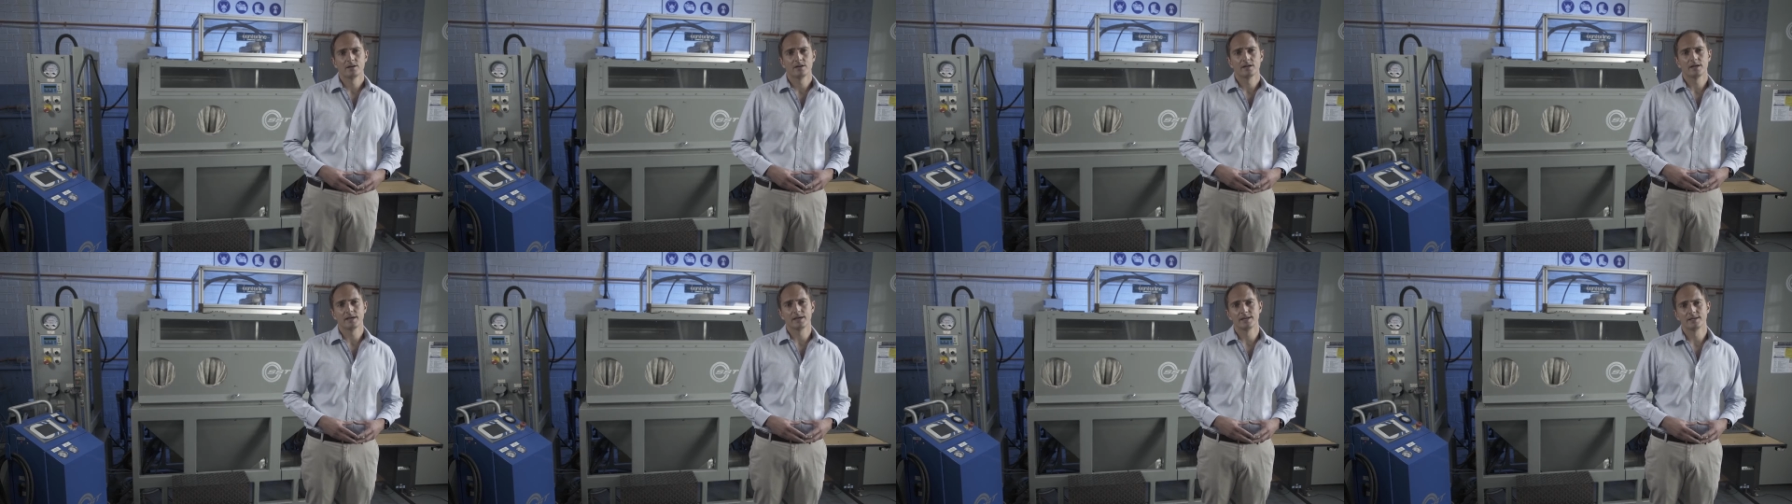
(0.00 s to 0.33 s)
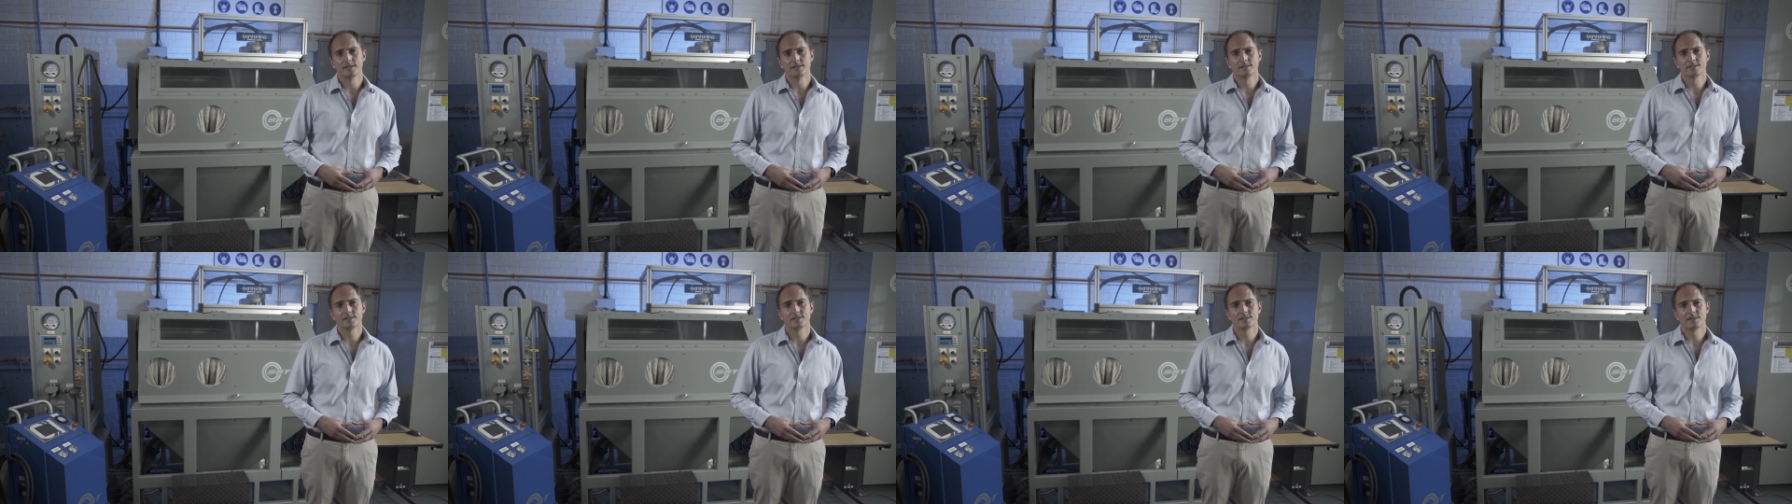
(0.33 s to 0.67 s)

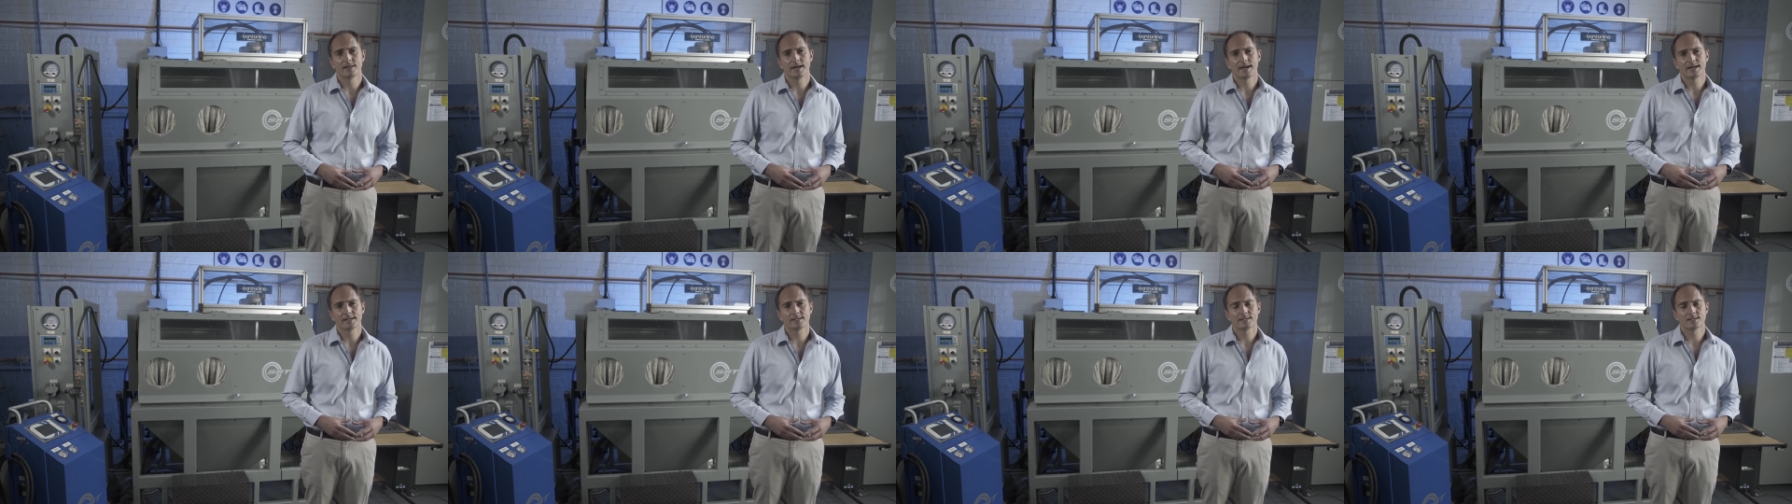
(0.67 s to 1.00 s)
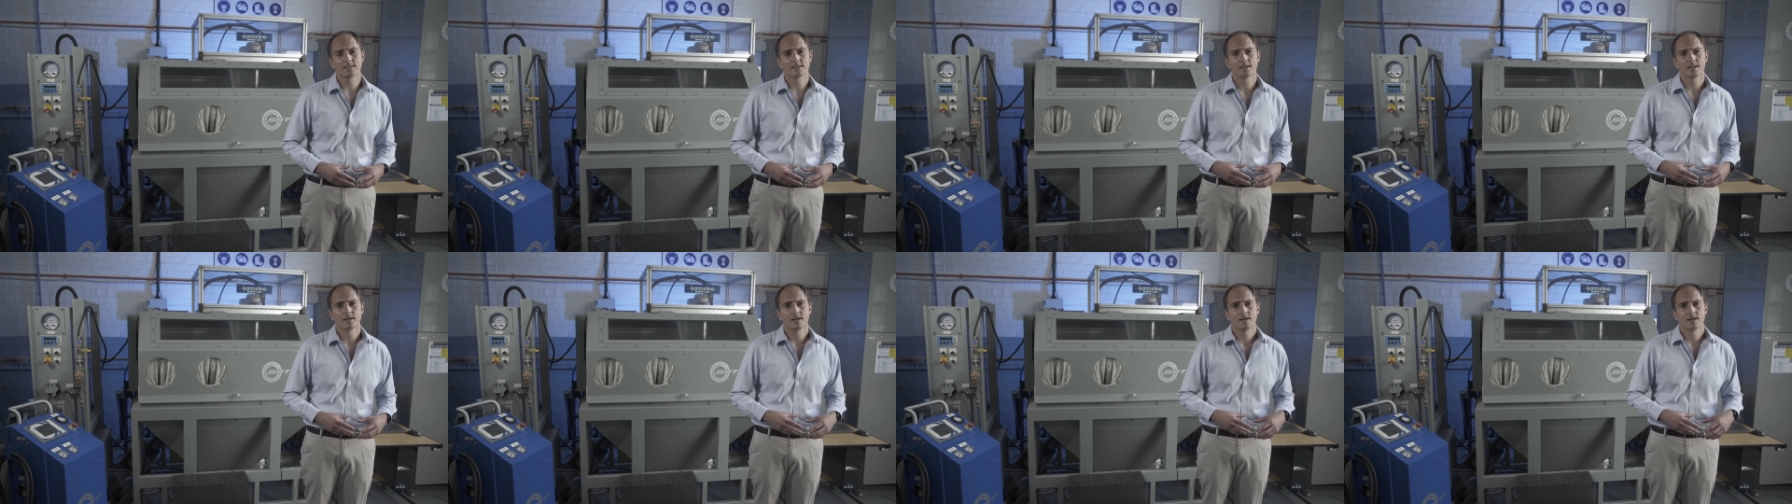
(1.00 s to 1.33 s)
is
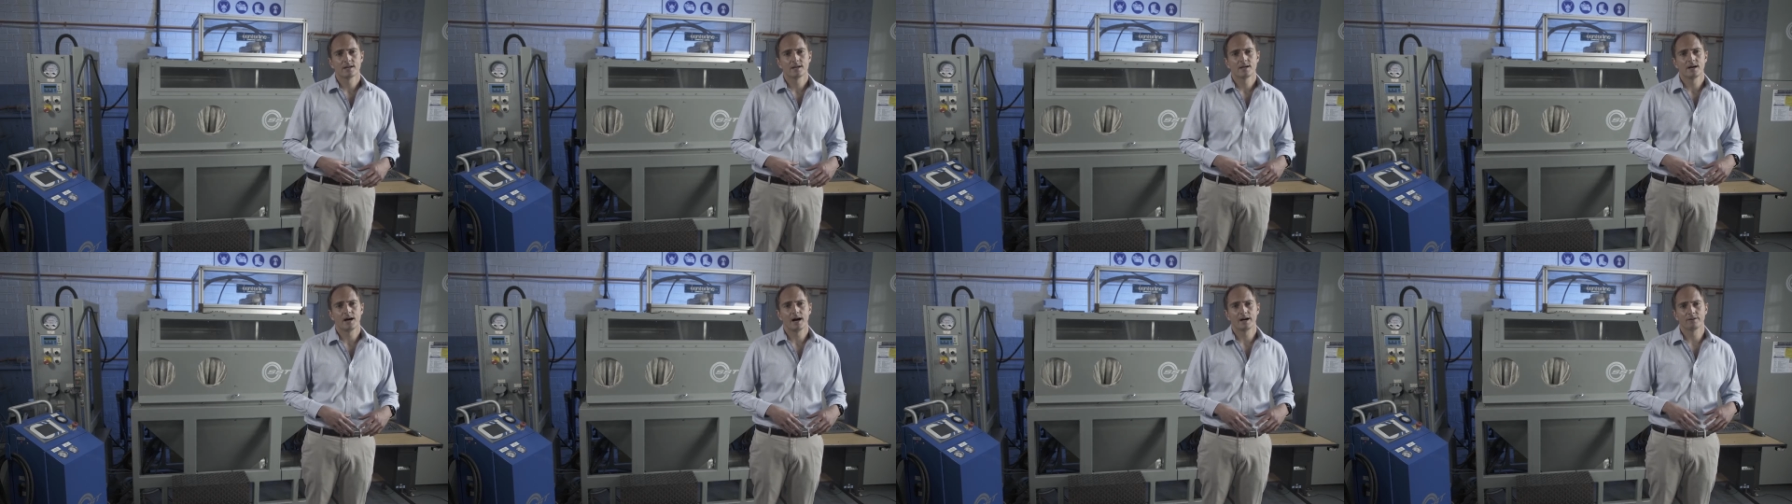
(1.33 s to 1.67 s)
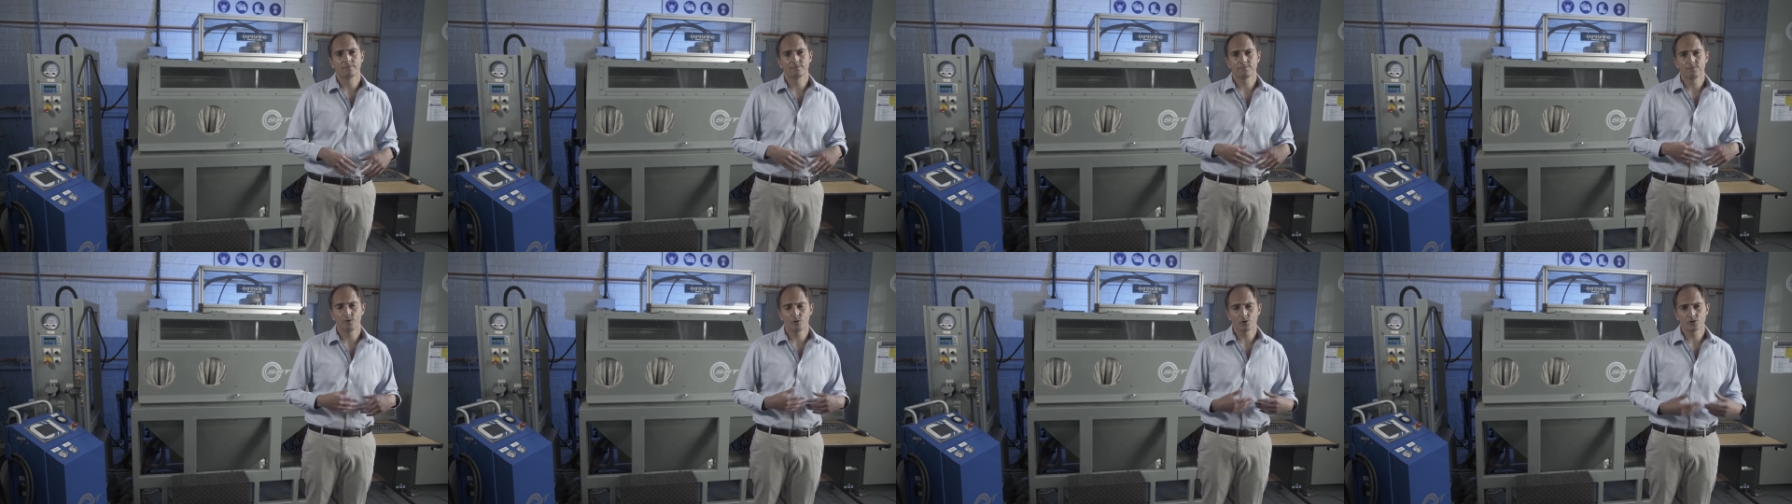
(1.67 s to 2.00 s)
that
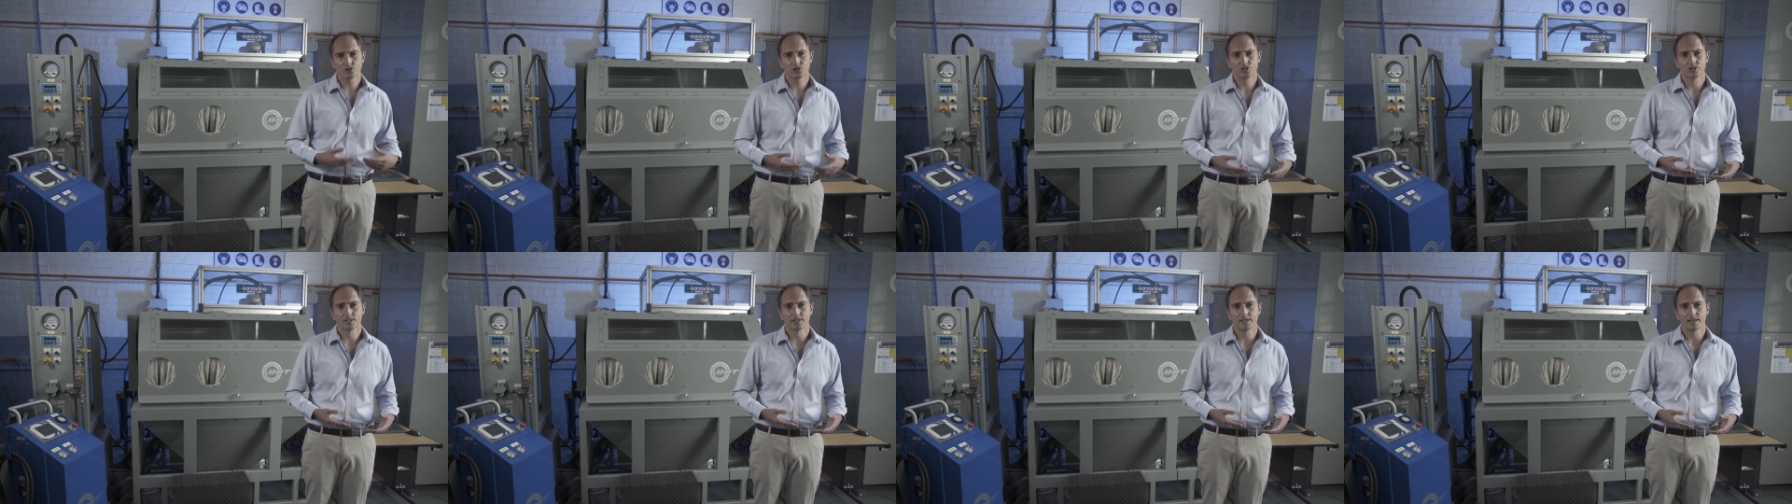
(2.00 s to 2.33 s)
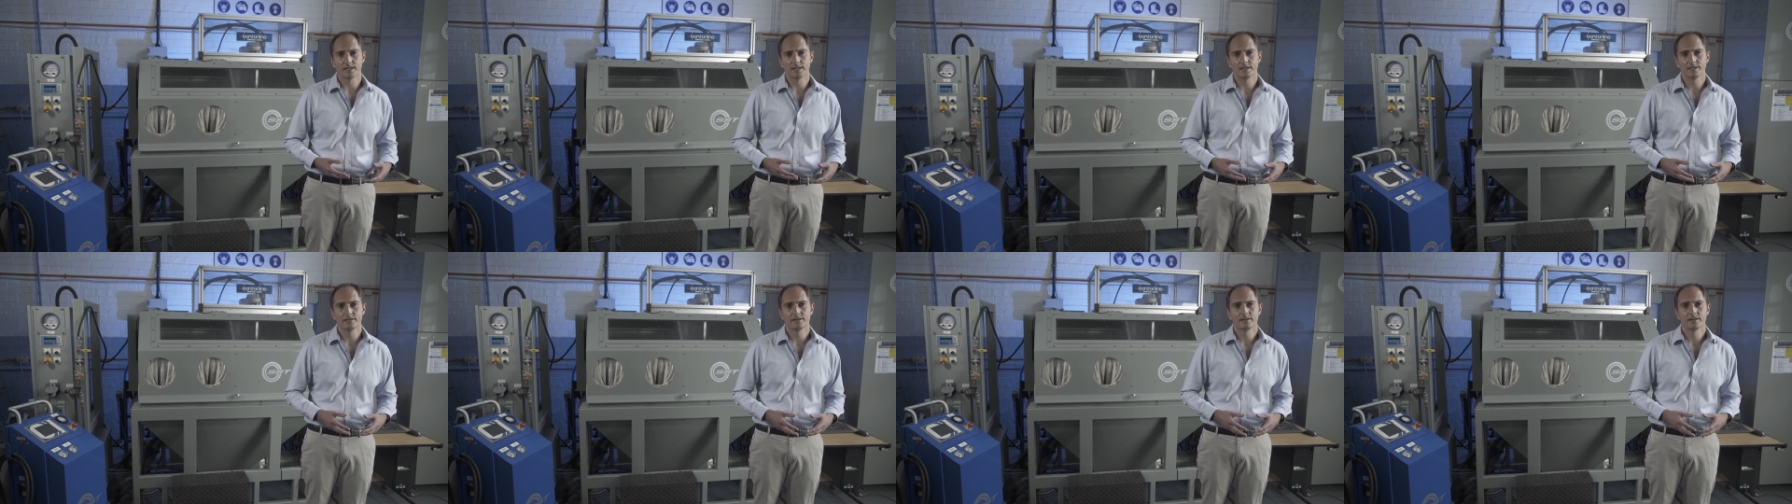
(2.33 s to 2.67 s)

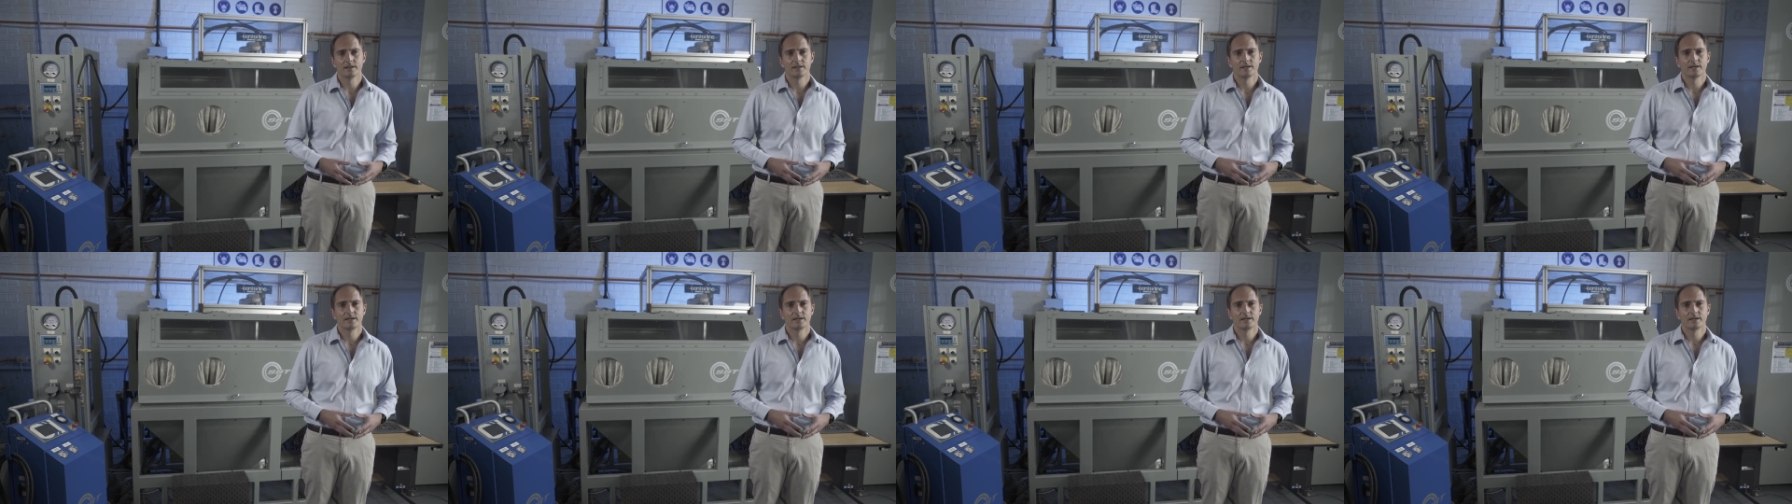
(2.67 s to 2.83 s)
unfortunately